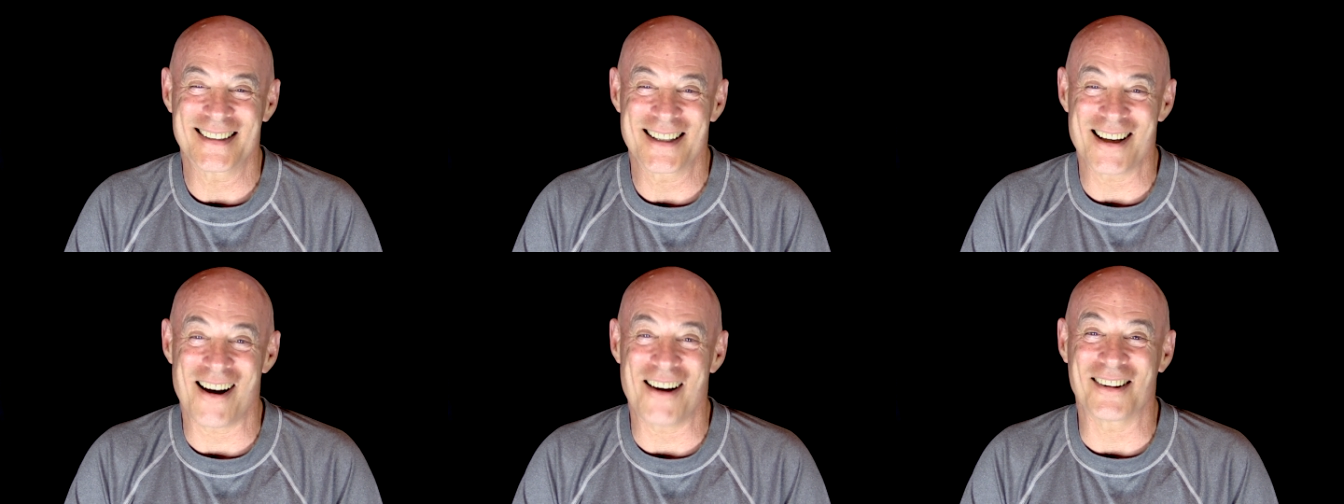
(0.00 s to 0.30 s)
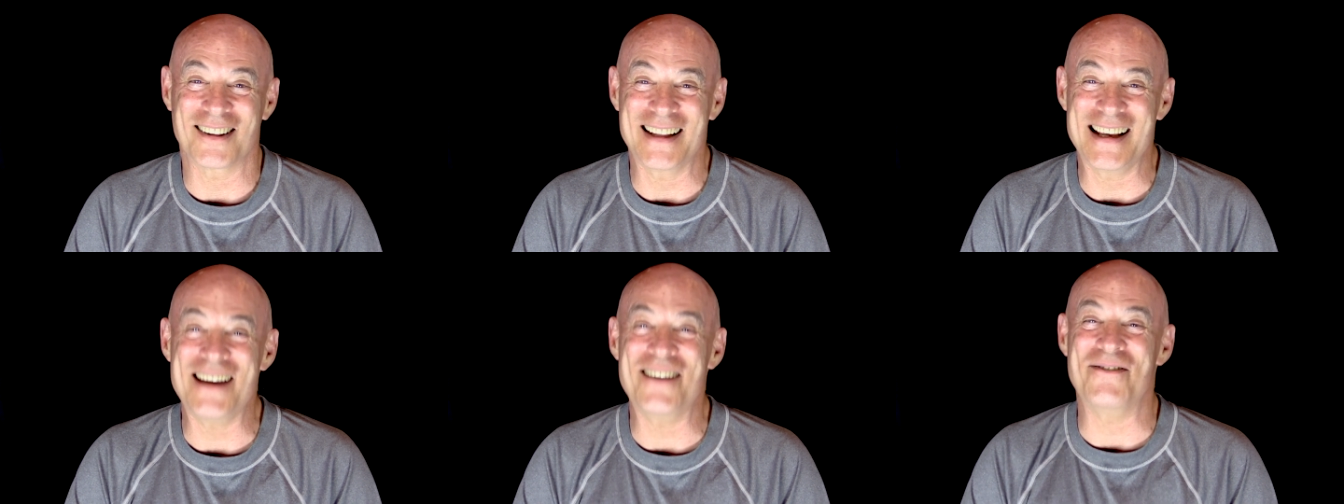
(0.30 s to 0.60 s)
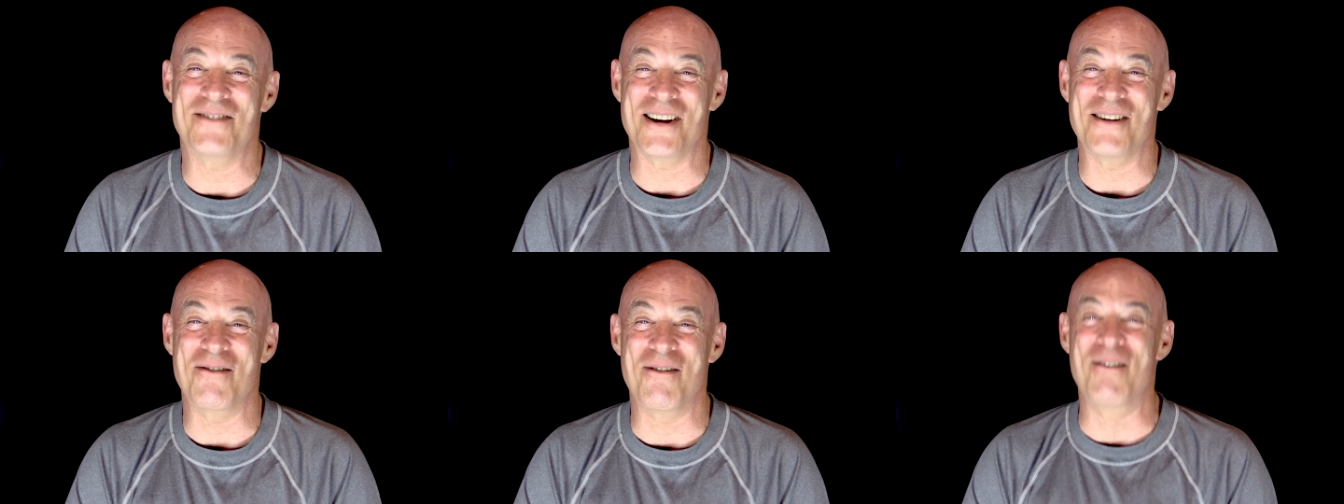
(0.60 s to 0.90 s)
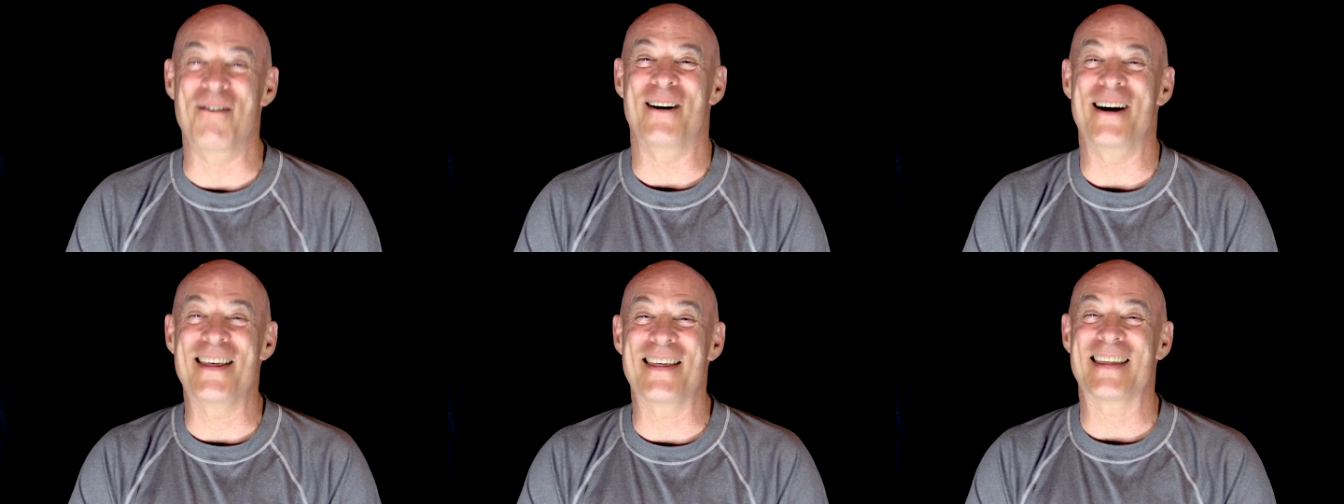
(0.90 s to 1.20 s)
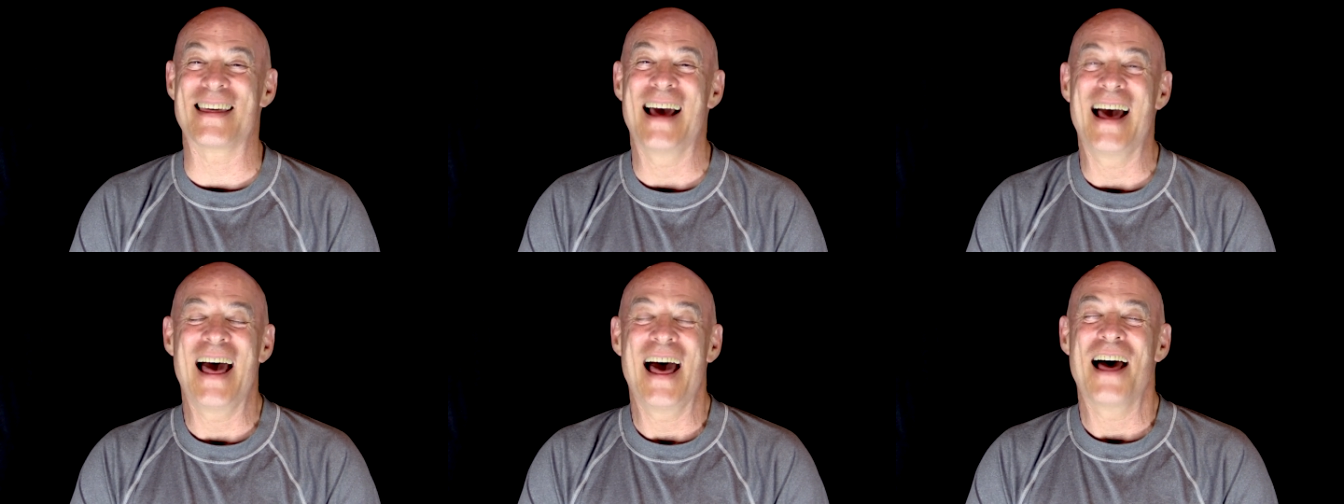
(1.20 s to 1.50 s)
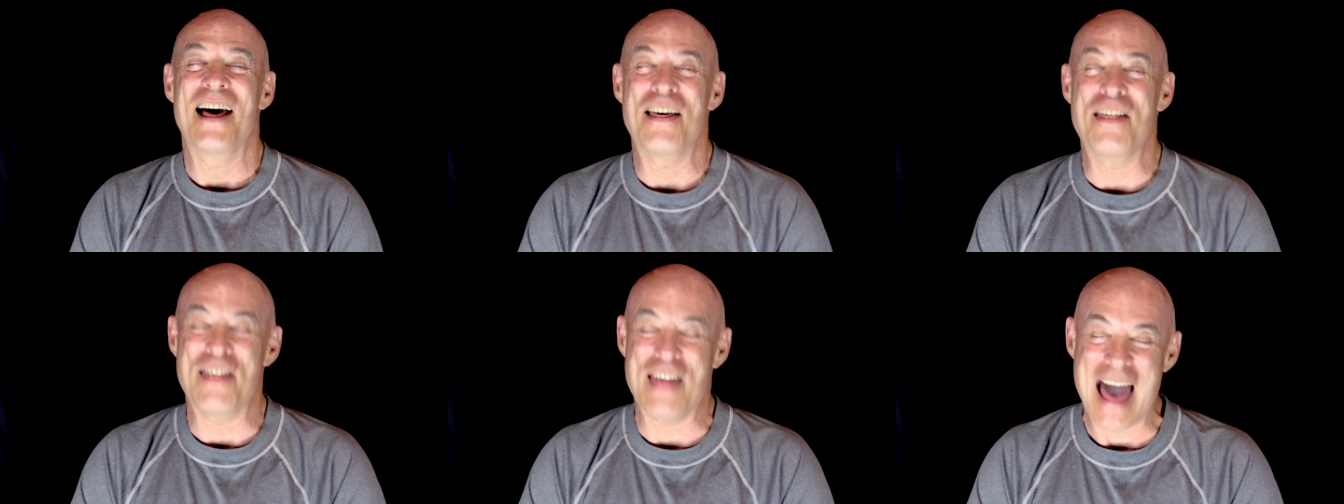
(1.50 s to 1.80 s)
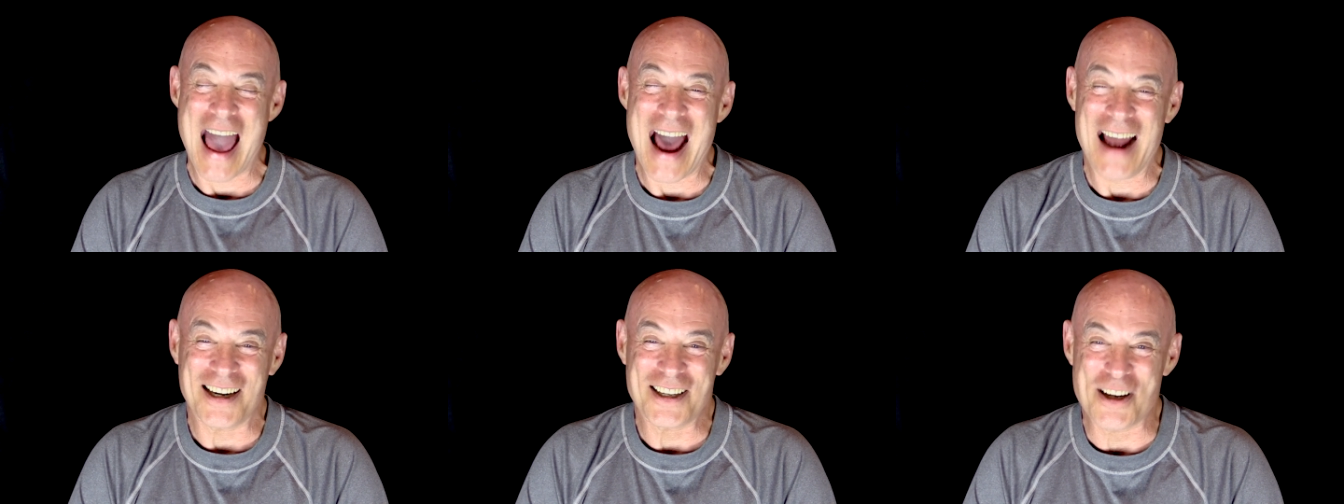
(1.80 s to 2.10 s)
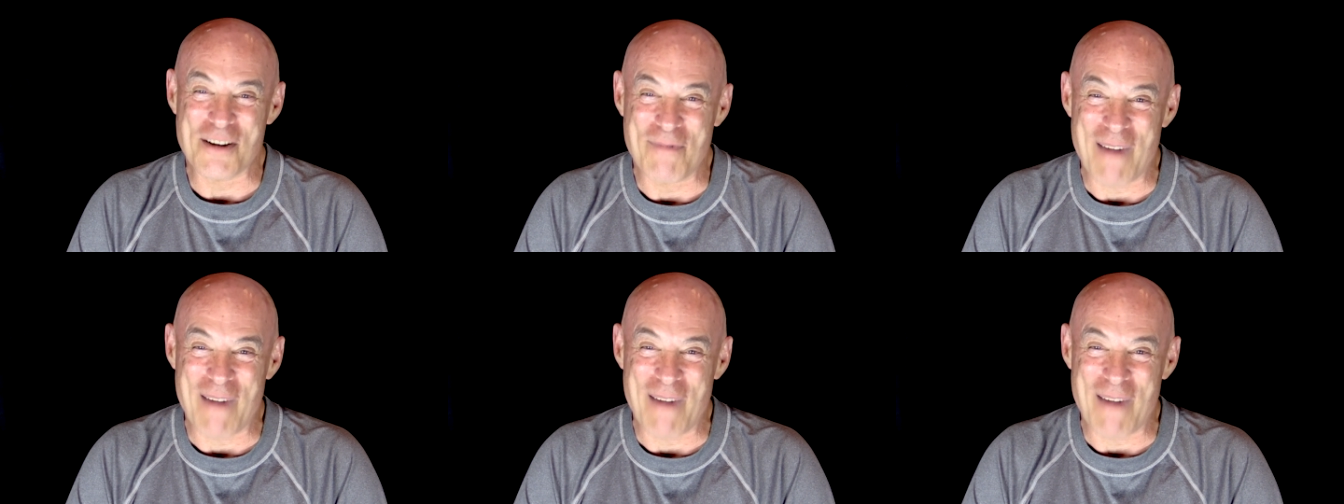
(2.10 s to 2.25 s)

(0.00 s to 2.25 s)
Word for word: So I'll leave you with that